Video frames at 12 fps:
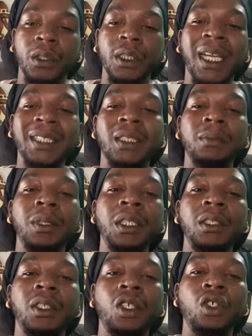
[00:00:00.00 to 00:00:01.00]
not to
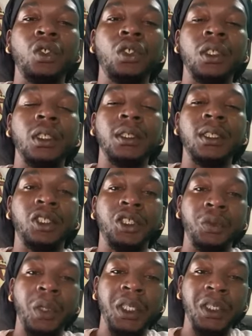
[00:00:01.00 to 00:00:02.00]
be in those
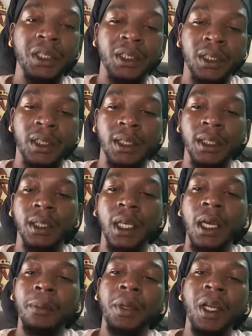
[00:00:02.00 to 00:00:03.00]
situations again.
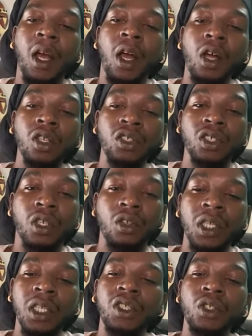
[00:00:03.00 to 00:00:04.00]
But also,
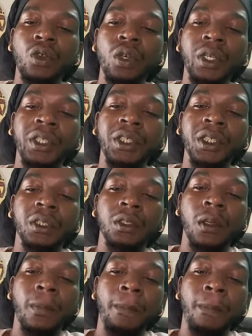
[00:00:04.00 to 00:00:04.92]
it's going to